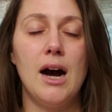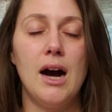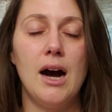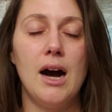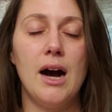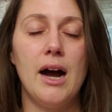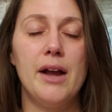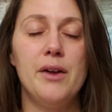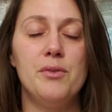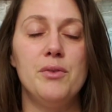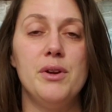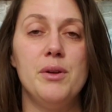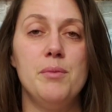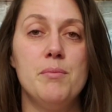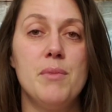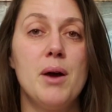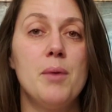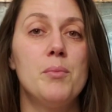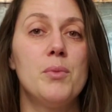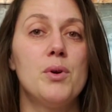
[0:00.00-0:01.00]
I
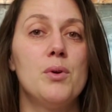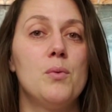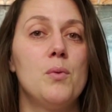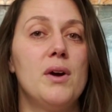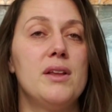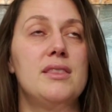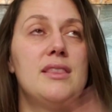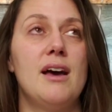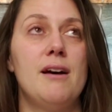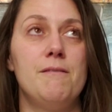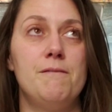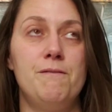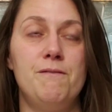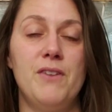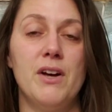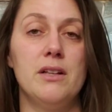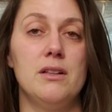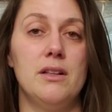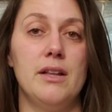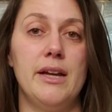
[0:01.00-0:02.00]
remember what that
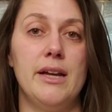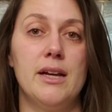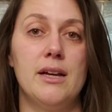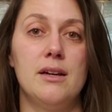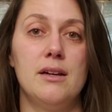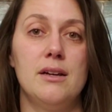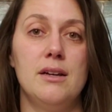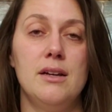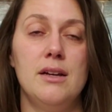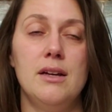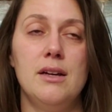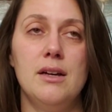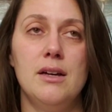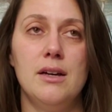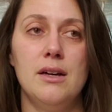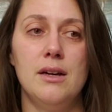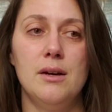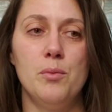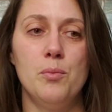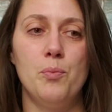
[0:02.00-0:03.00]
felt like.
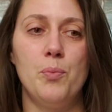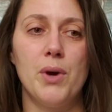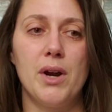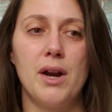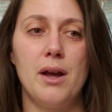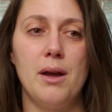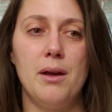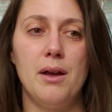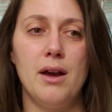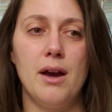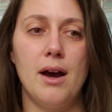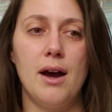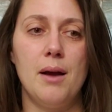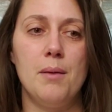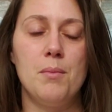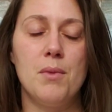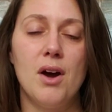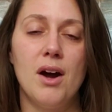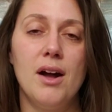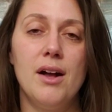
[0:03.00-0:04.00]
But
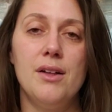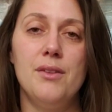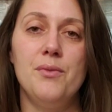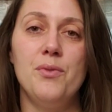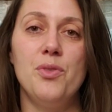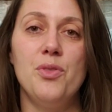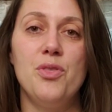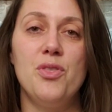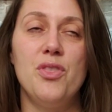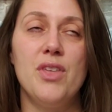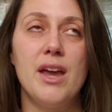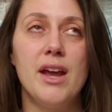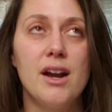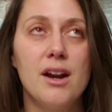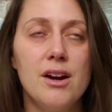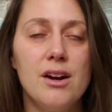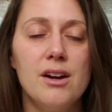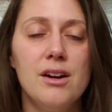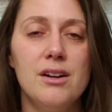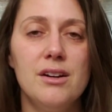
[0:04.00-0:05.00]
I'm not
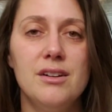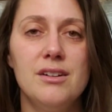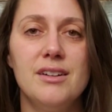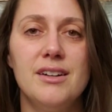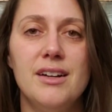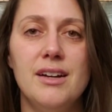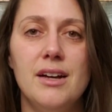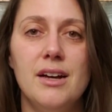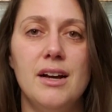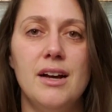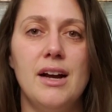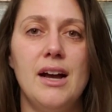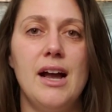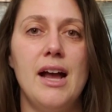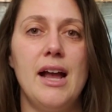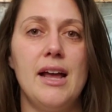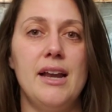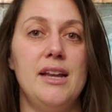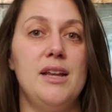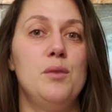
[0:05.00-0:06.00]
there
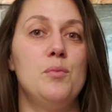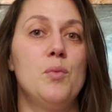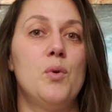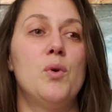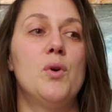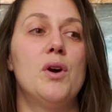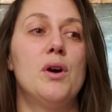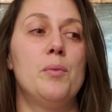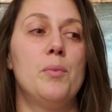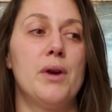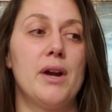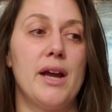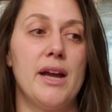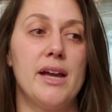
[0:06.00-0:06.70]
anymore, but I